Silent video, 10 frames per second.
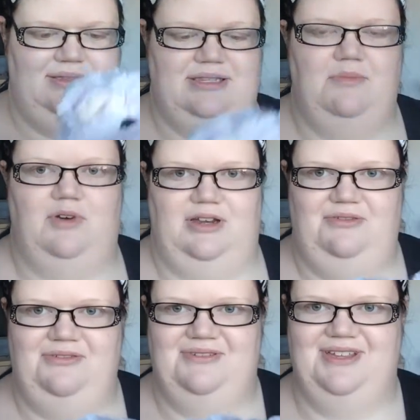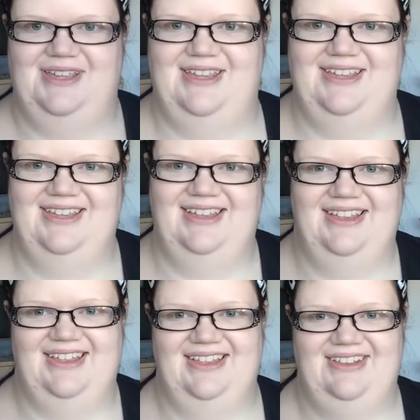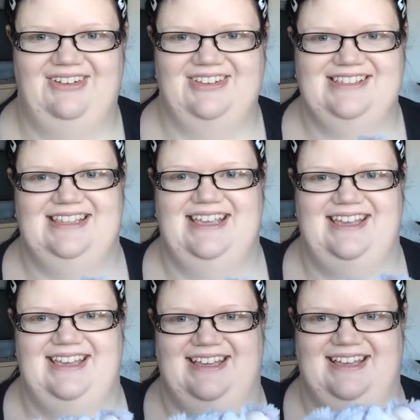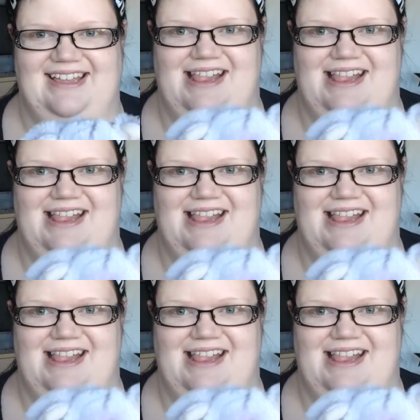Someone, you can see,